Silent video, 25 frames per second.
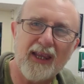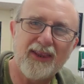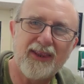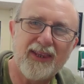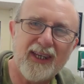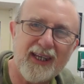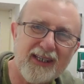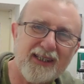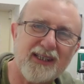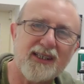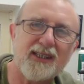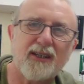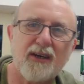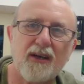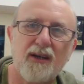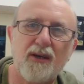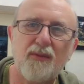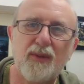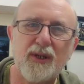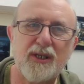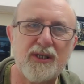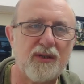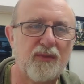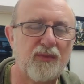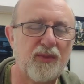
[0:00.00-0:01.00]
this is going
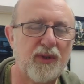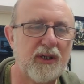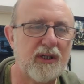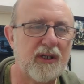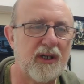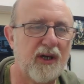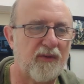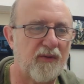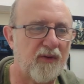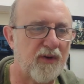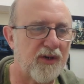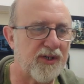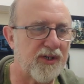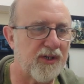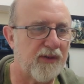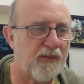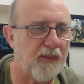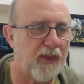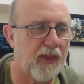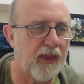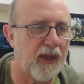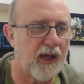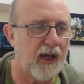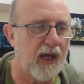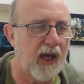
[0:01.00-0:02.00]
to be something different.
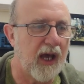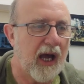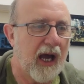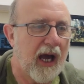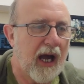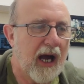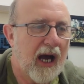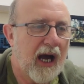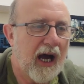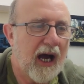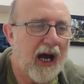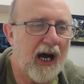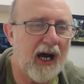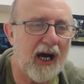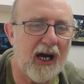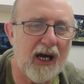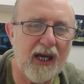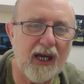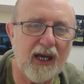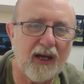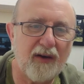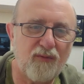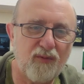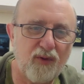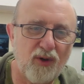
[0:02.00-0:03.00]

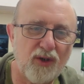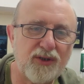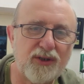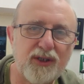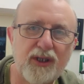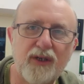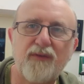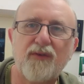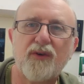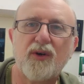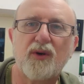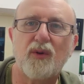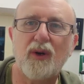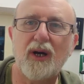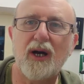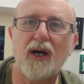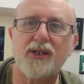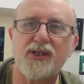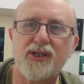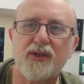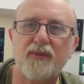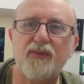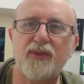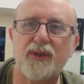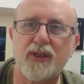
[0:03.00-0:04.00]
I have wanted for
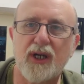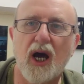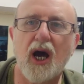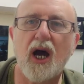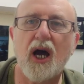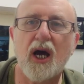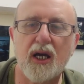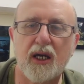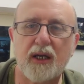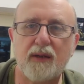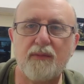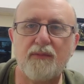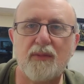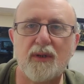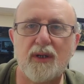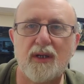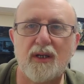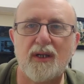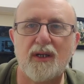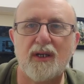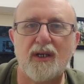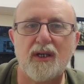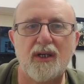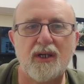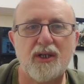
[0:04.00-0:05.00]
quite some time
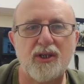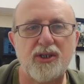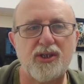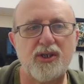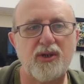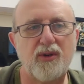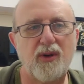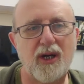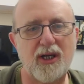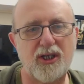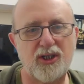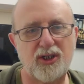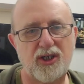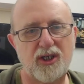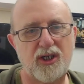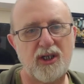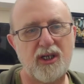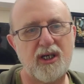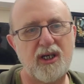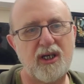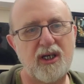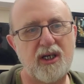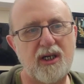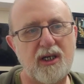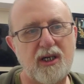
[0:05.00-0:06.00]
to
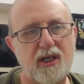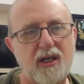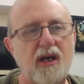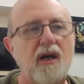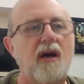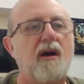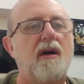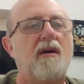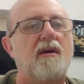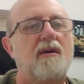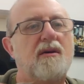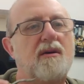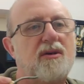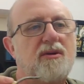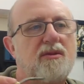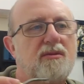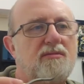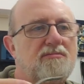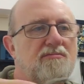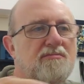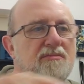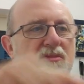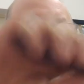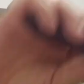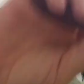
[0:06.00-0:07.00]
actually
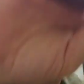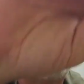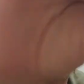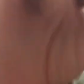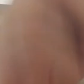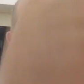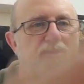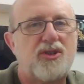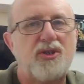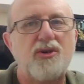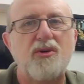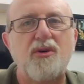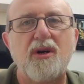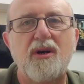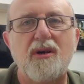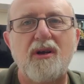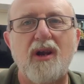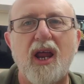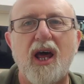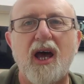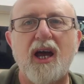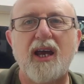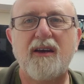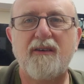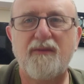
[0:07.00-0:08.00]
do a
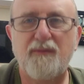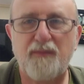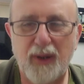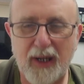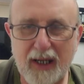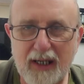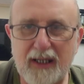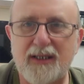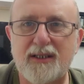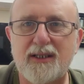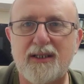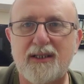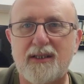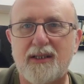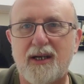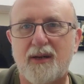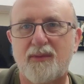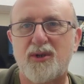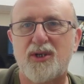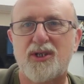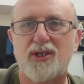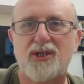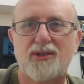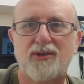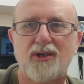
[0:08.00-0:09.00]
live painting
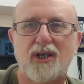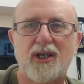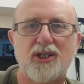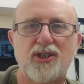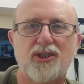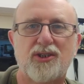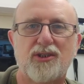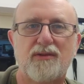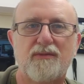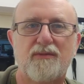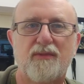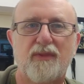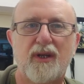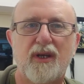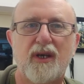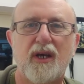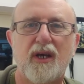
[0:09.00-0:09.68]
demonstration